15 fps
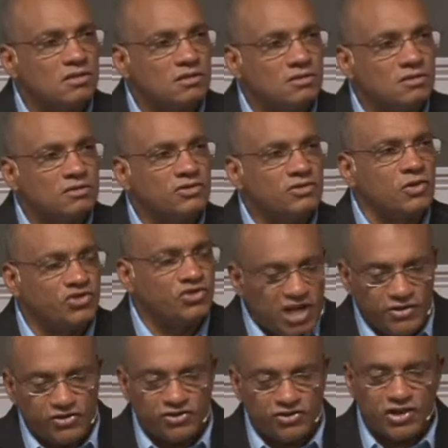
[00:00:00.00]
so
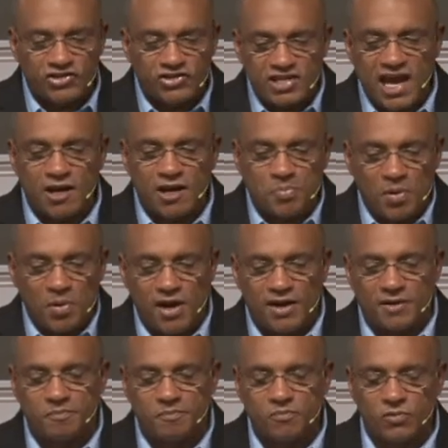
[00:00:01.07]
Jesus could sat
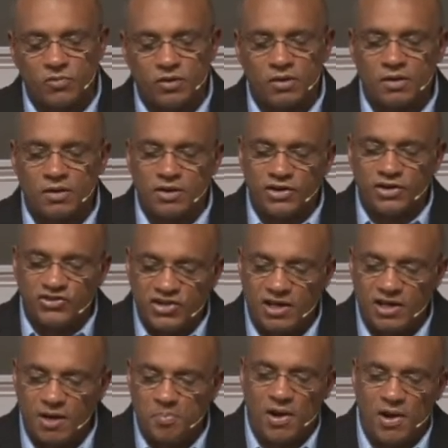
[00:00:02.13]
upon could sit
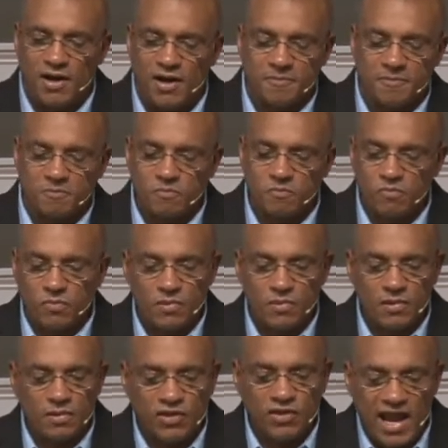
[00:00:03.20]
upon
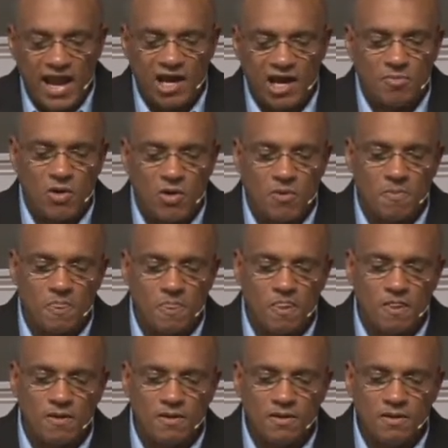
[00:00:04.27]
the animal.
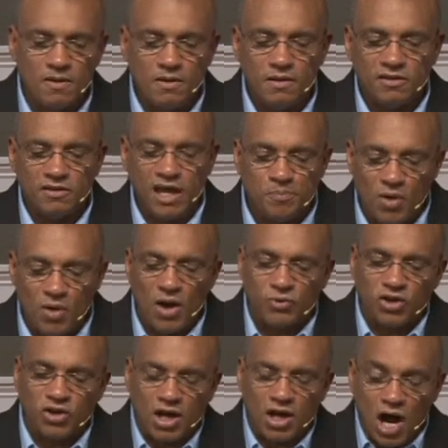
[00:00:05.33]
They brought
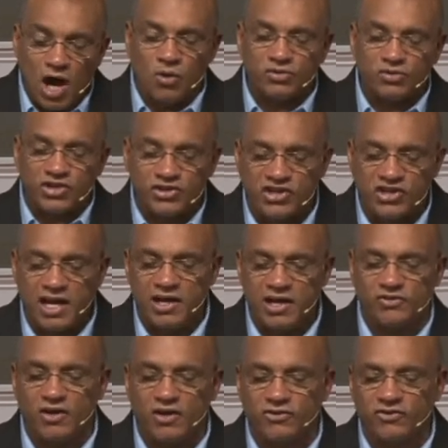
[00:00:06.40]
the coat to
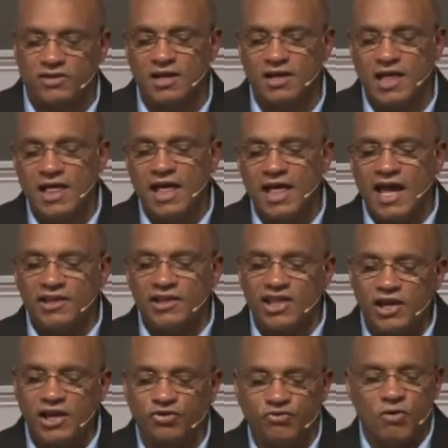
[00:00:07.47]
Jesus, and they
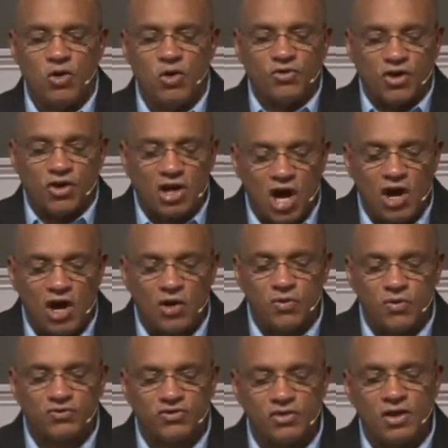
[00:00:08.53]
threw their
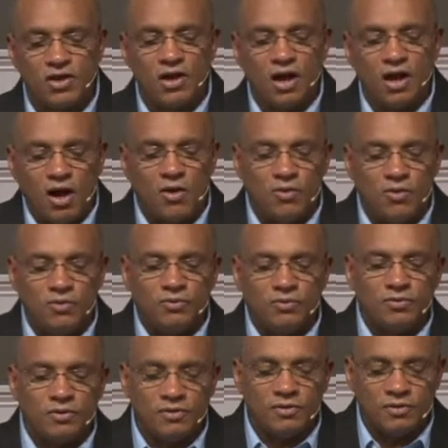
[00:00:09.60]
coats on
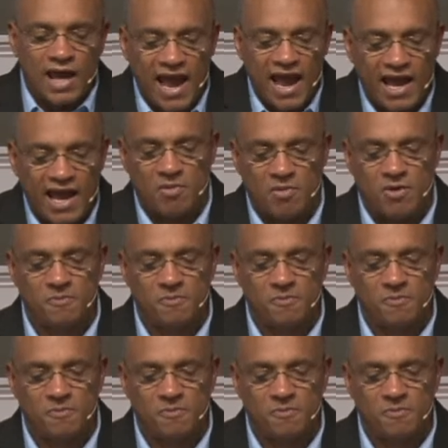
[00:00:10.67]
the animal.